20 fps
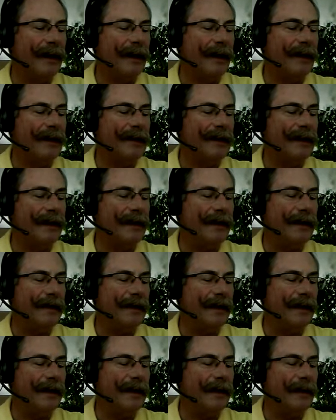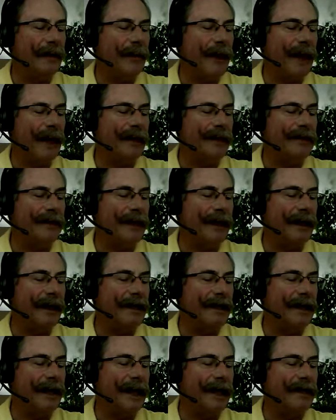I see that T&D magazine
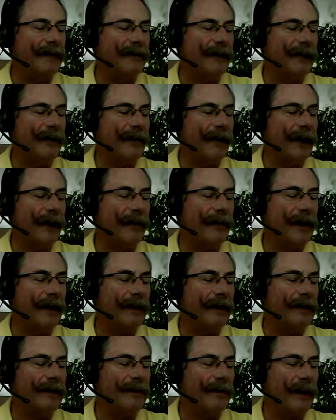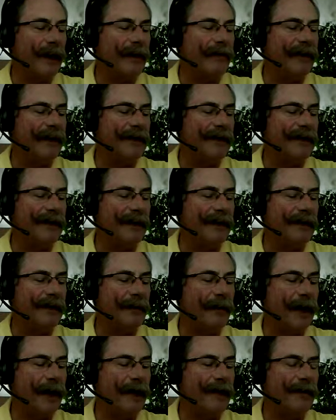has ads for environmentally smart
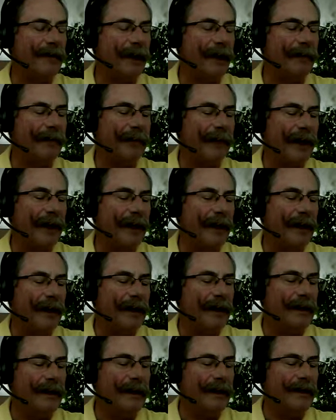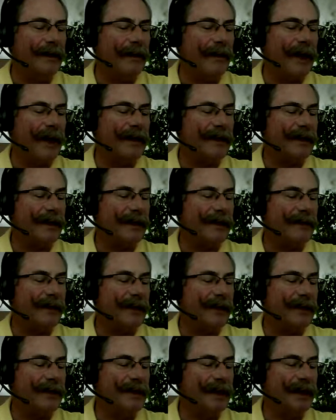vegetation management. Does it make sense for
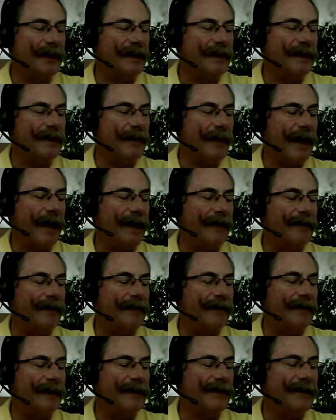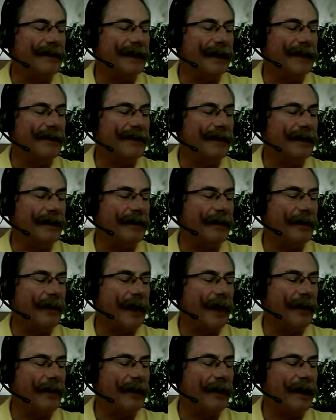utilities to manage their vegetation under
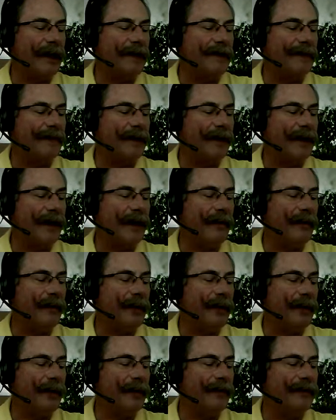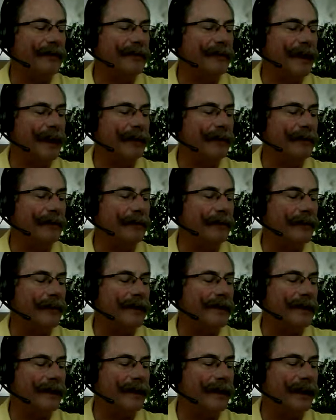power lines for improved drought
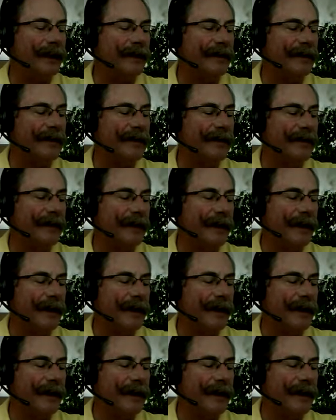resilience?